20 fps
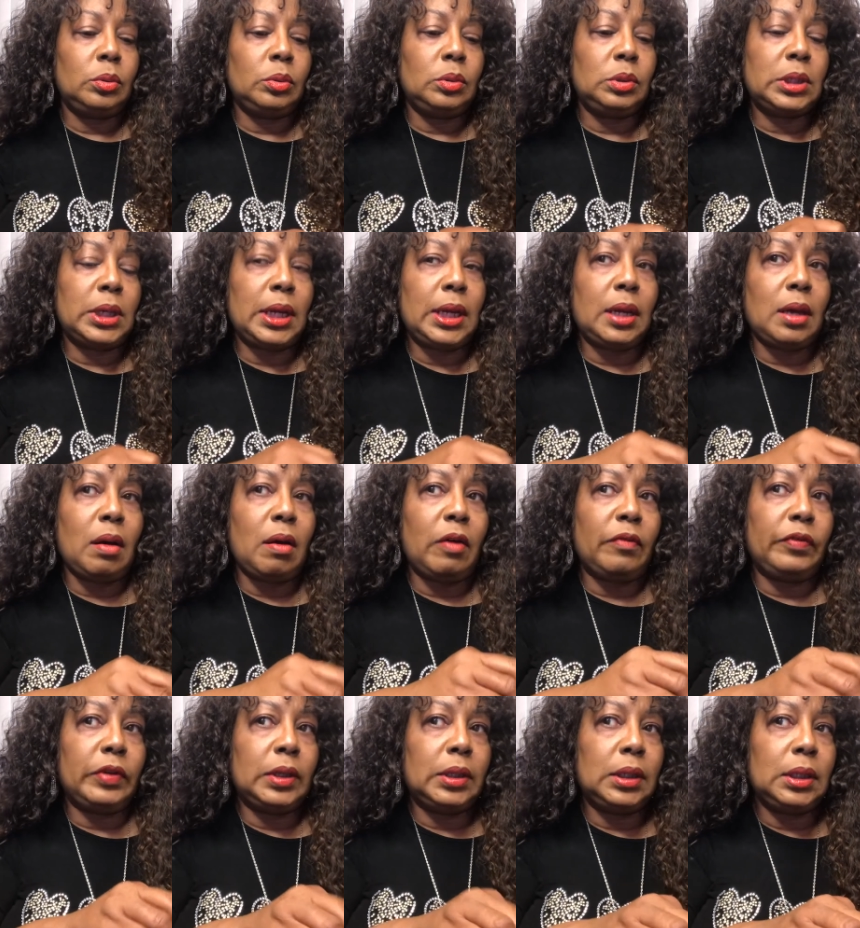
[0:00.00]
take
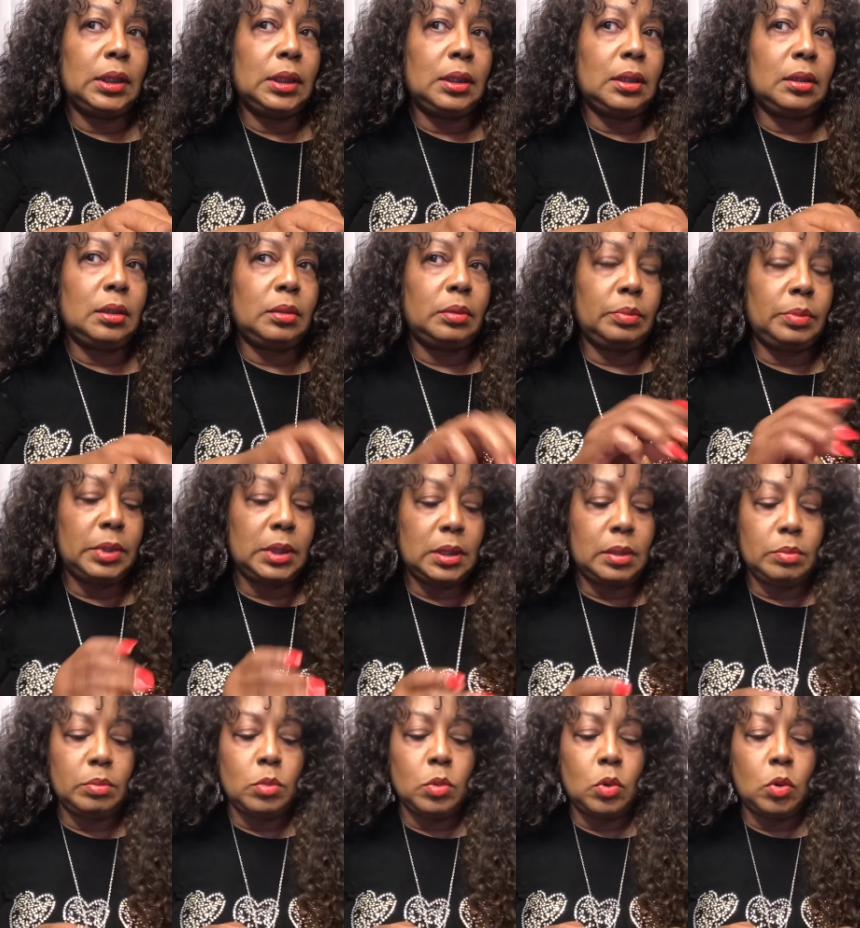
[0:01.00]
off a little
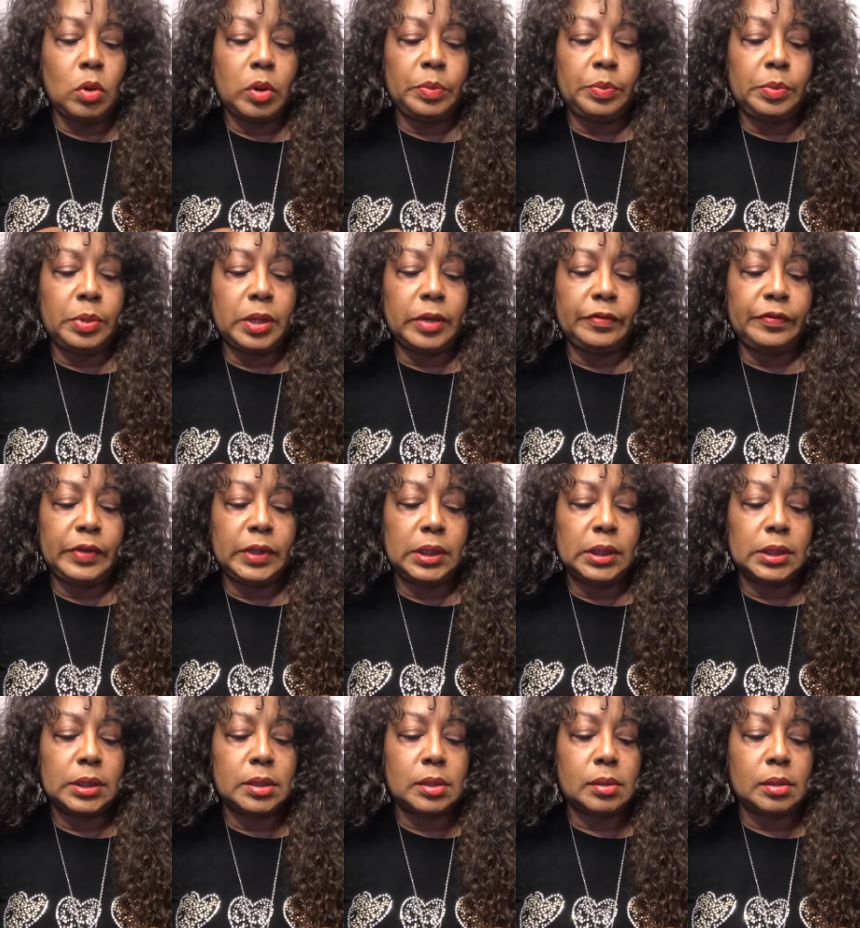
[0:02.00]
bit more
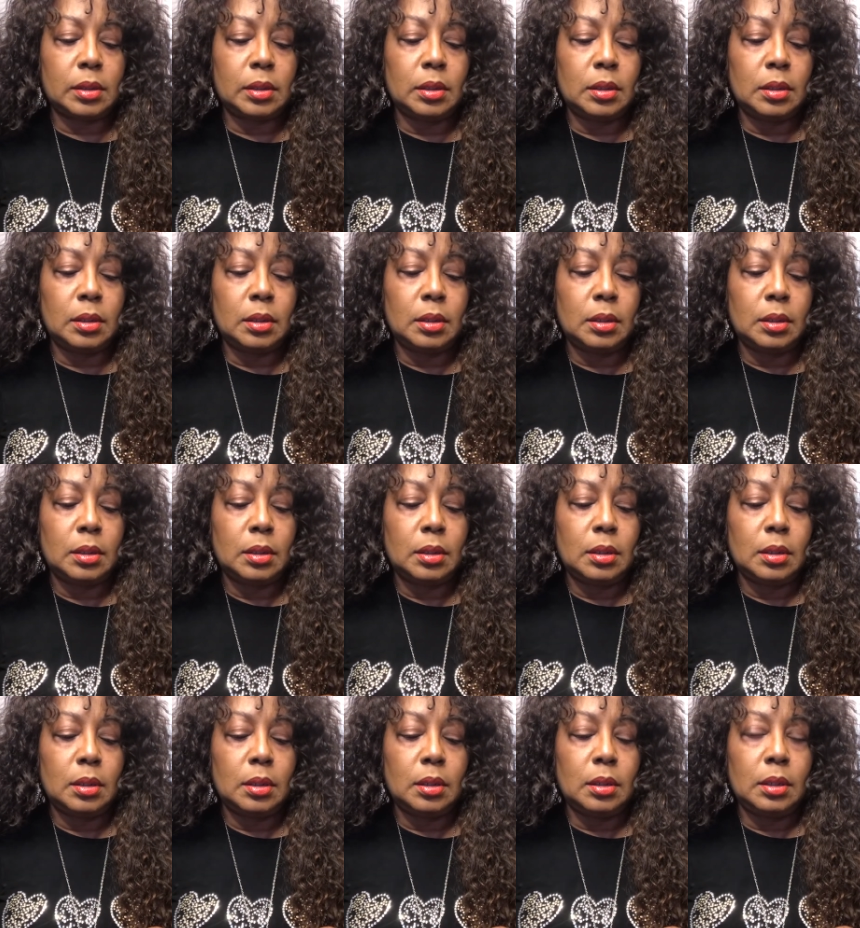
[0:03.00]
puffiness.
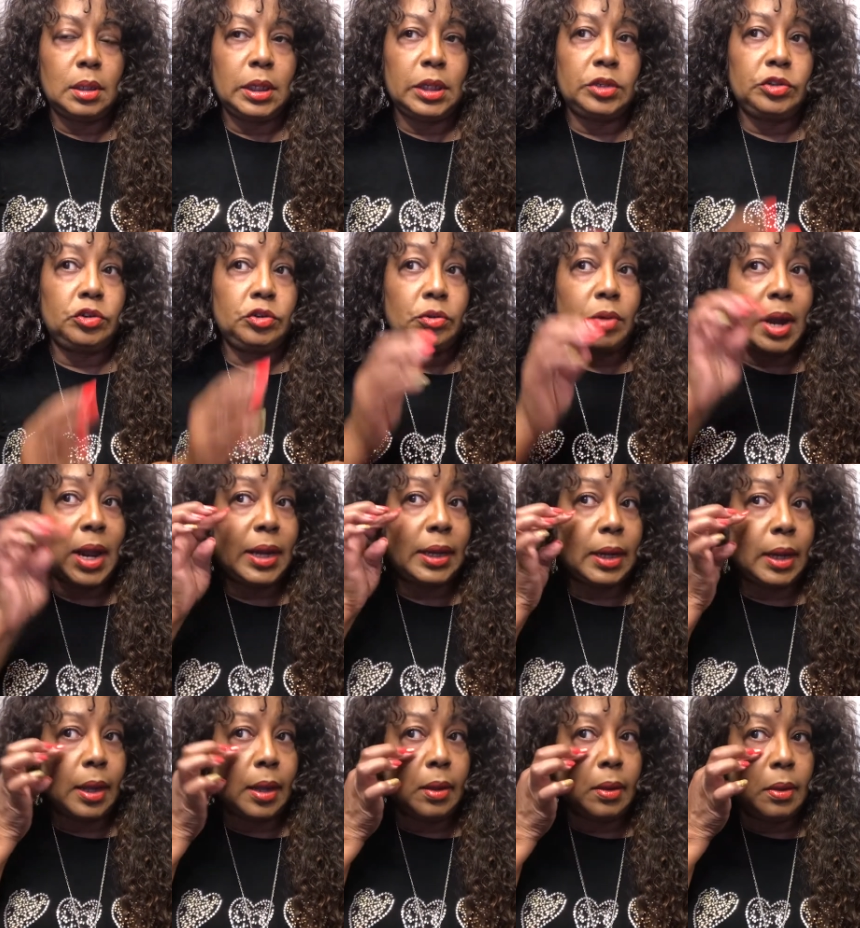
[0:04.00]
It's dry
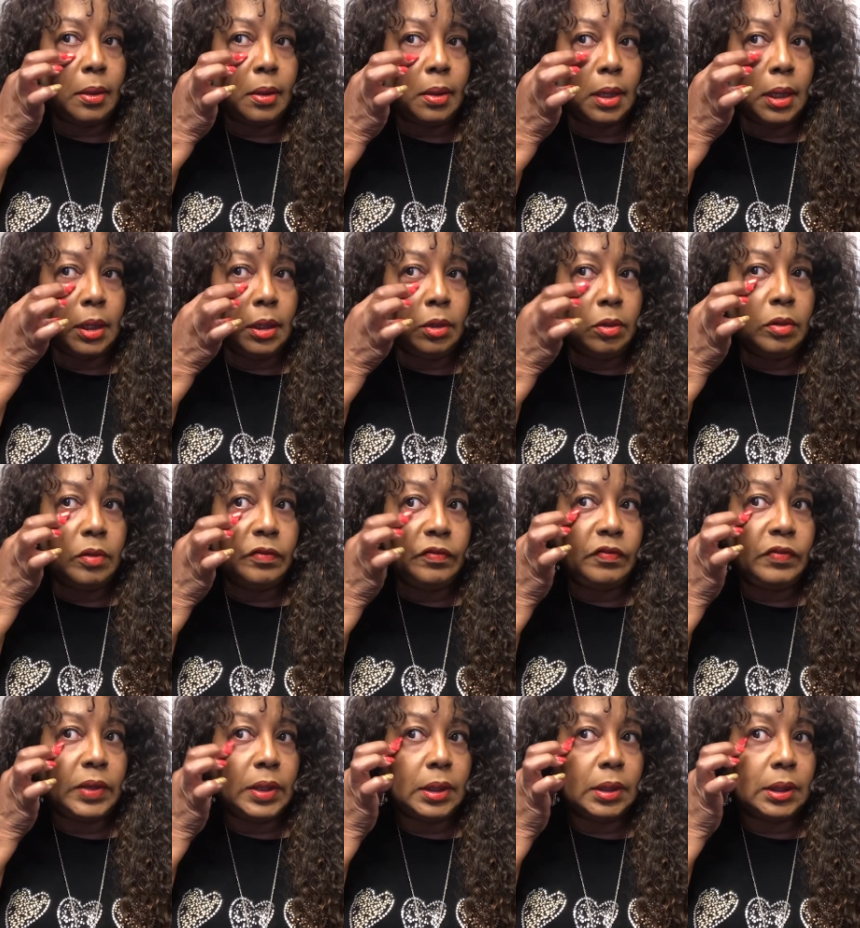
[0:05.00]
now and you can
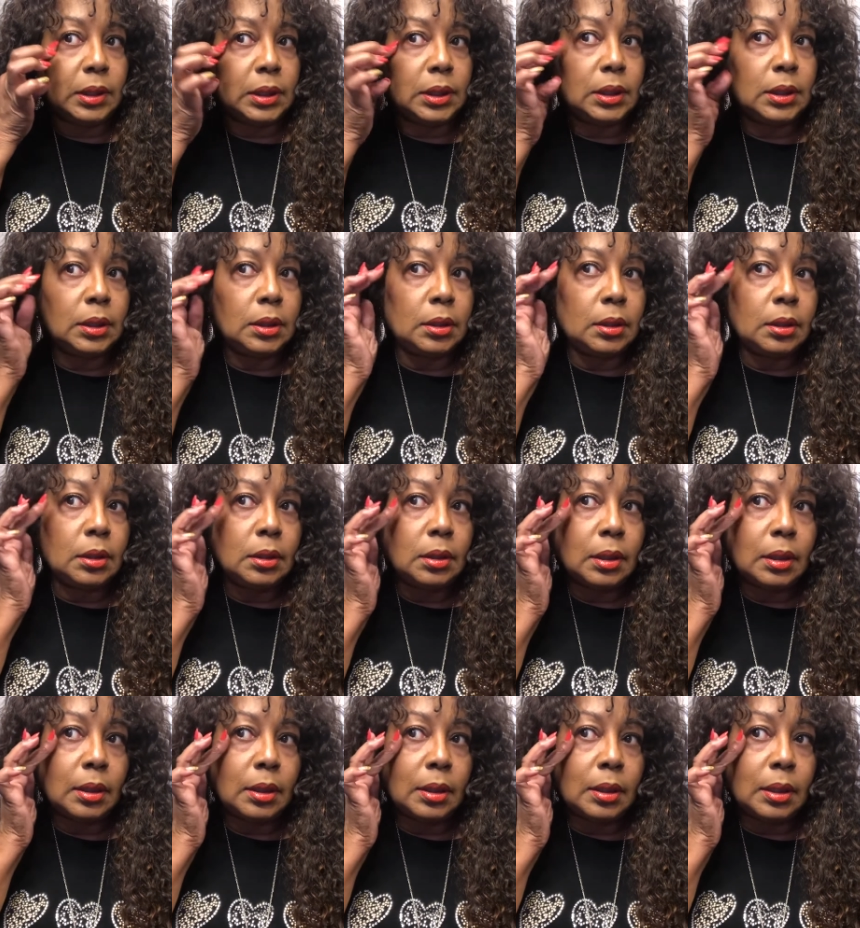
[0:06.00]
feel it.
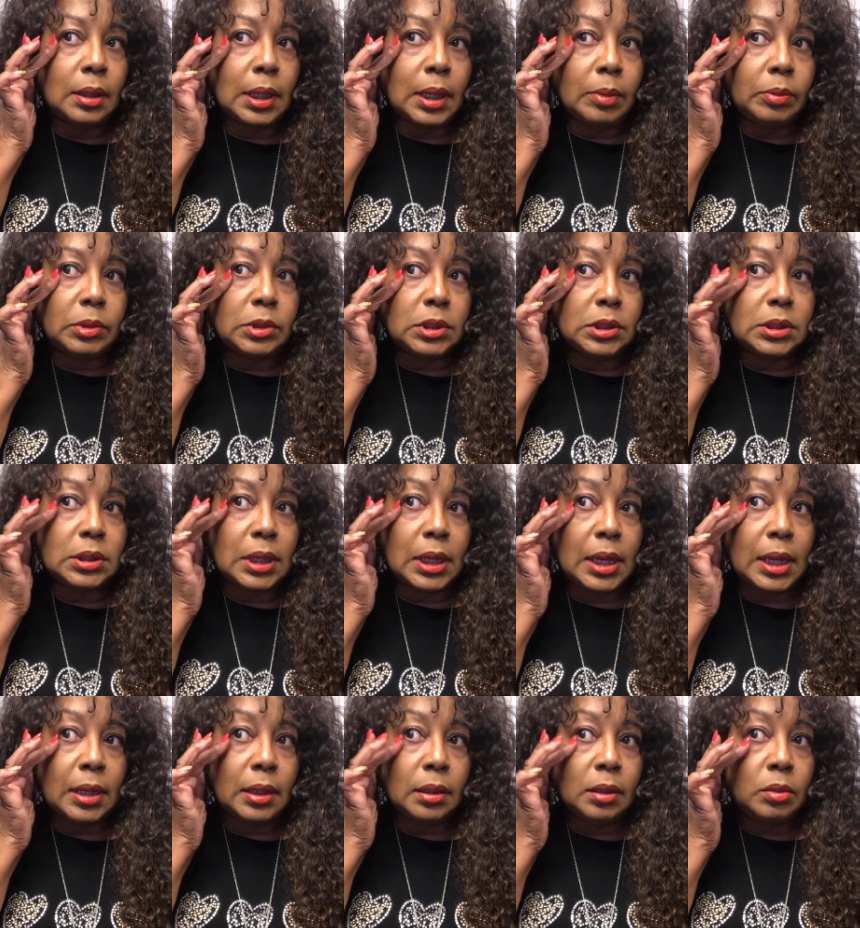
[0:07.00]
I would just
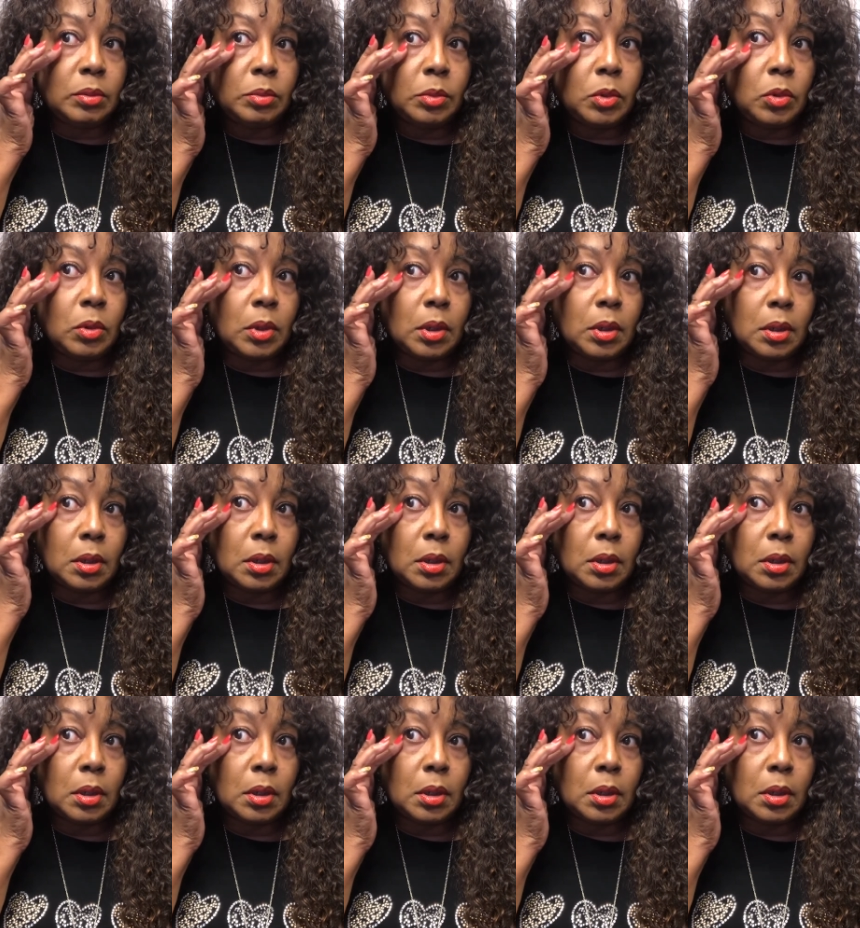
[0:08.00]
add a little more.